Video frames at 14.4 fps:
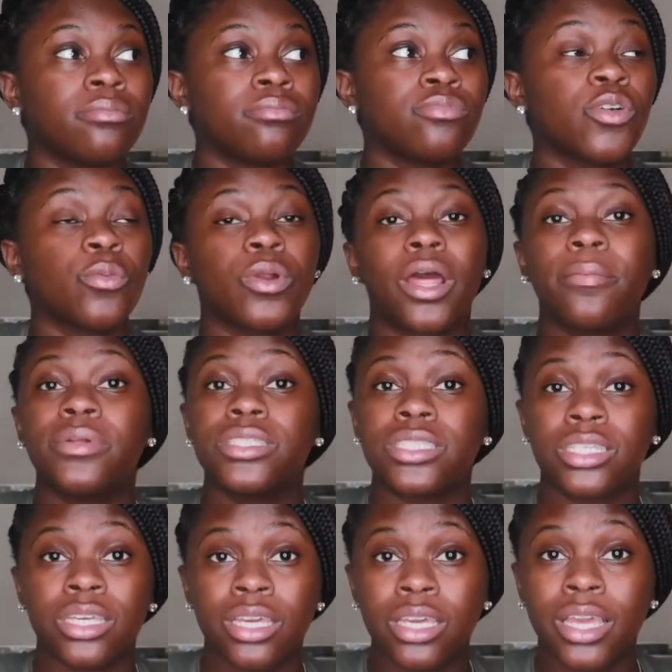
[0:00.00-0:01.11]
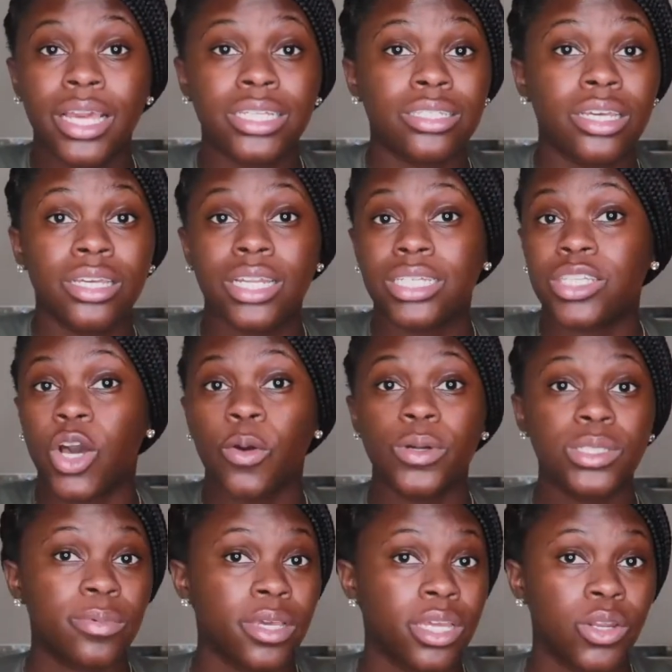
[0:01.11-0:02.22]
From what I've been seeing, it has always
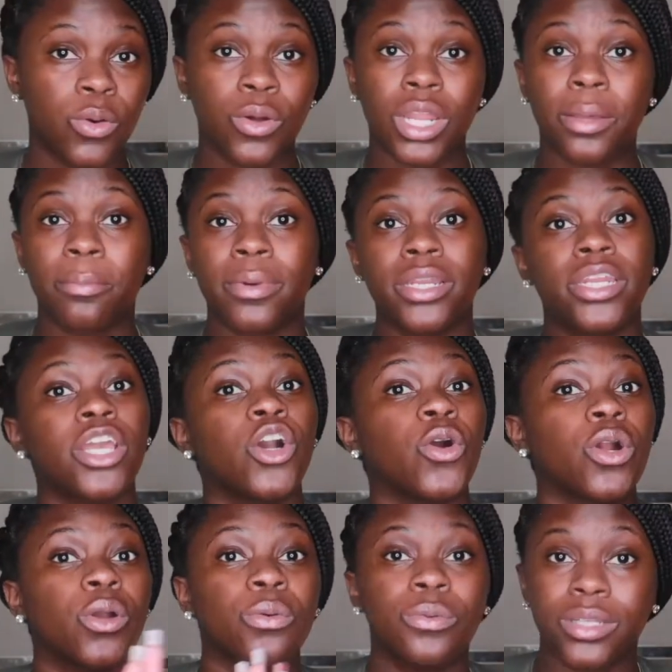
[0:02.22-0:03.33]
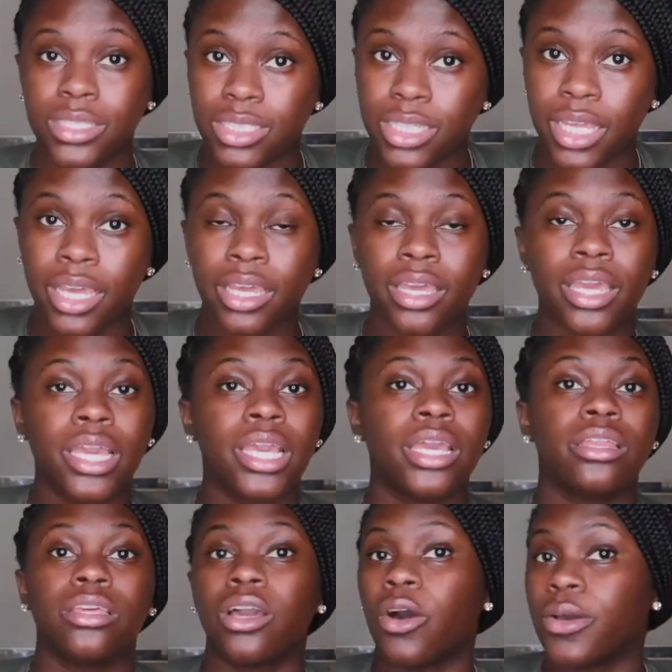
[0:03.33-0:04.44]
been on a Monday or a Wednesday. And
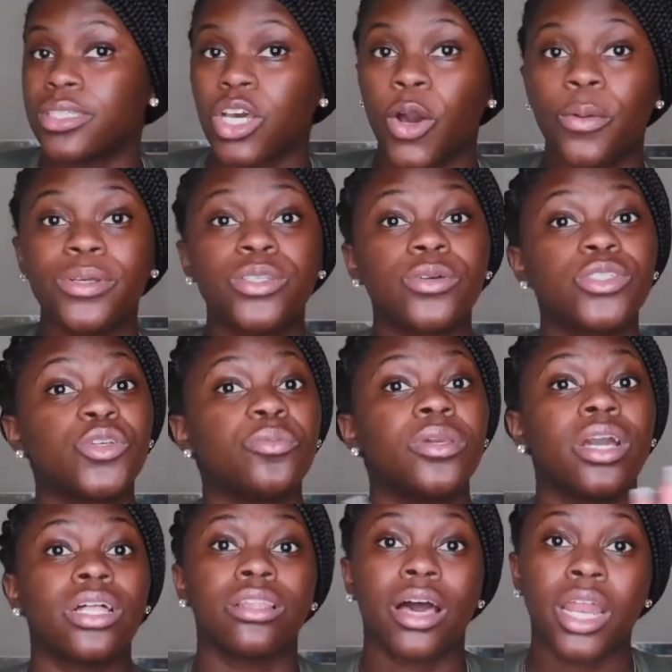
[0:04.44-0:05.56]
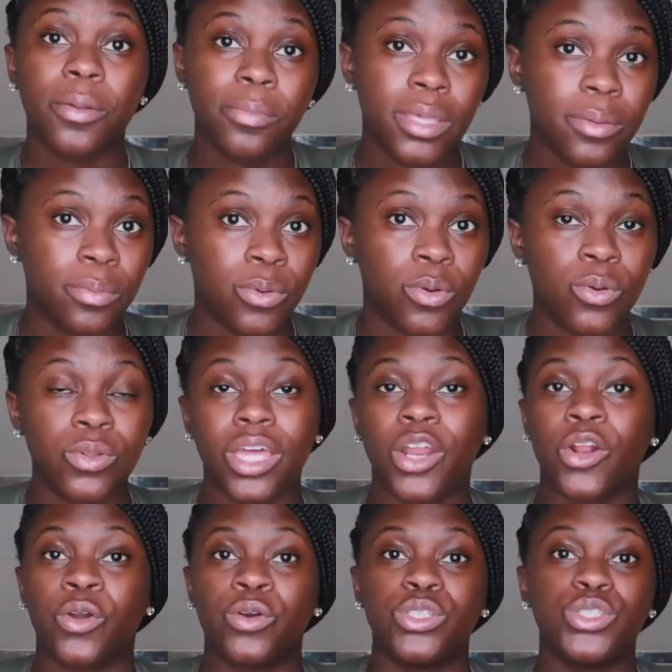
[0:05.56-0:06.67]
y'all, it's always going to be a lot of people that are
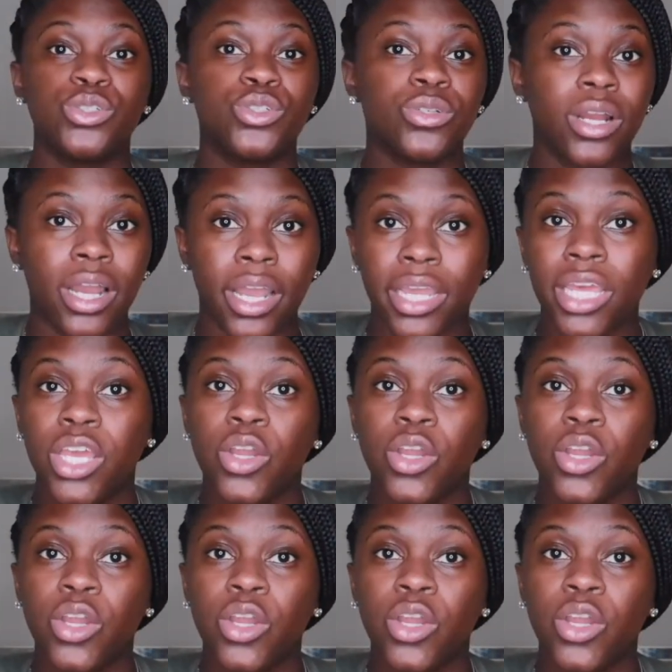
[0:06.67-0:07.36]
going to try.